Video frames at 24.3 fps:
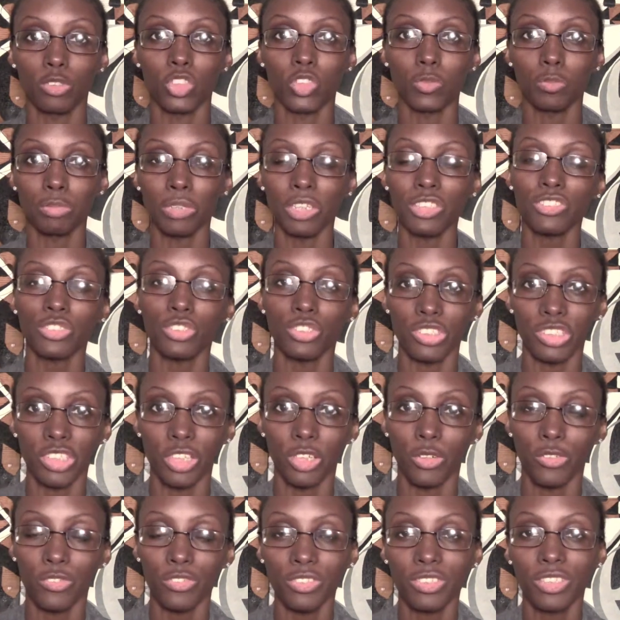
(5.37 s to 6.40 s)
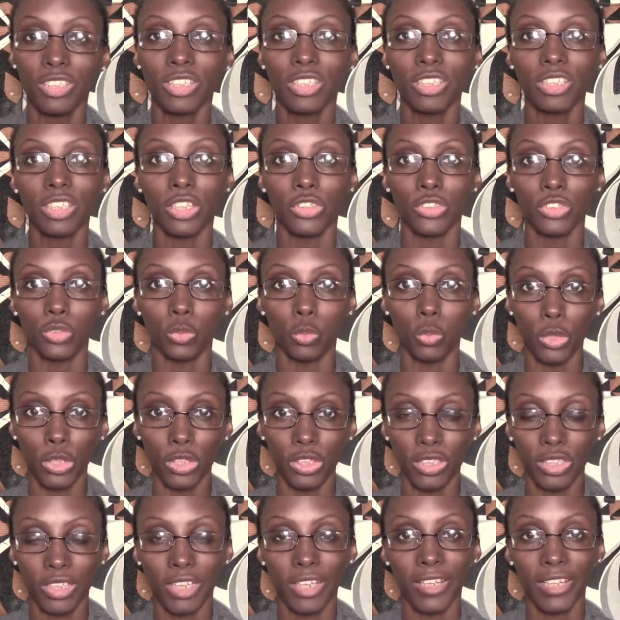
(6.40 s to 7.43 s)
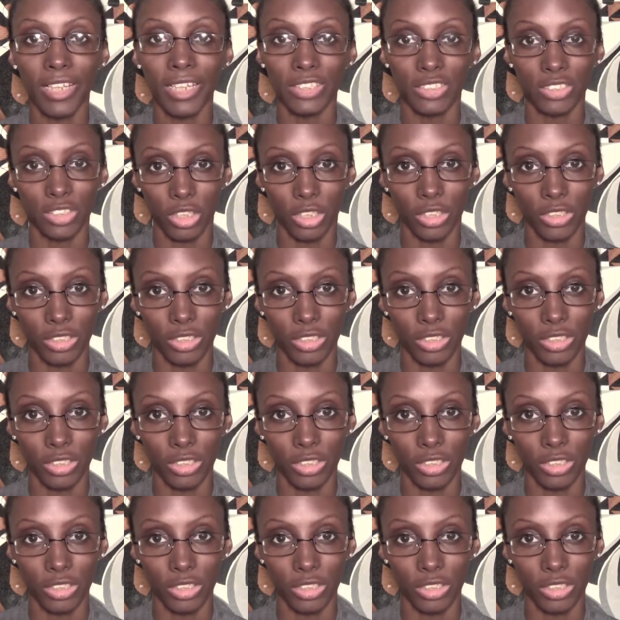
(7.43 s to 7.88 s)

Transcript: to express yourself in your work as an